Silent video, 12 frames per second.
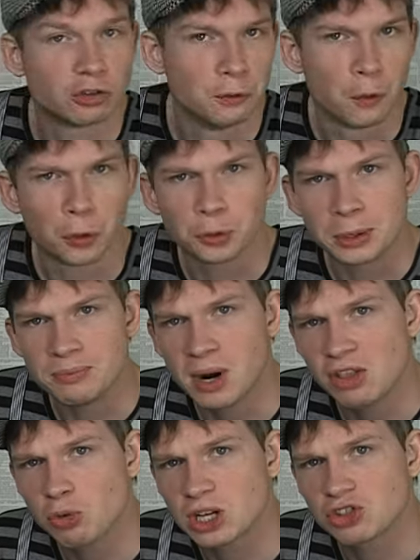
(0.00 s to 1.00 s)
243
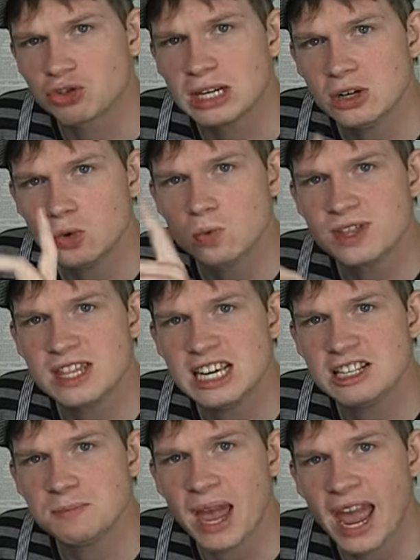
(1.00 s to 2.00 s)
Brunswick Street with
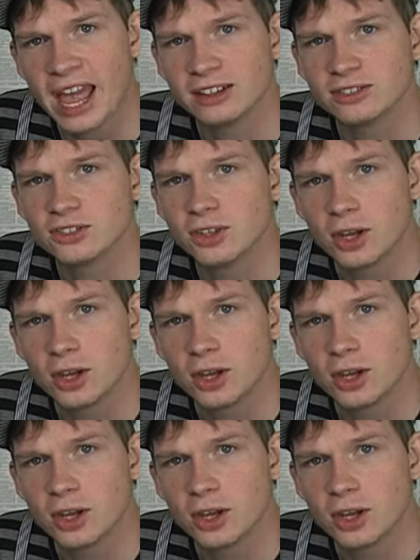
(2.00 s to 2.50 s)
these bands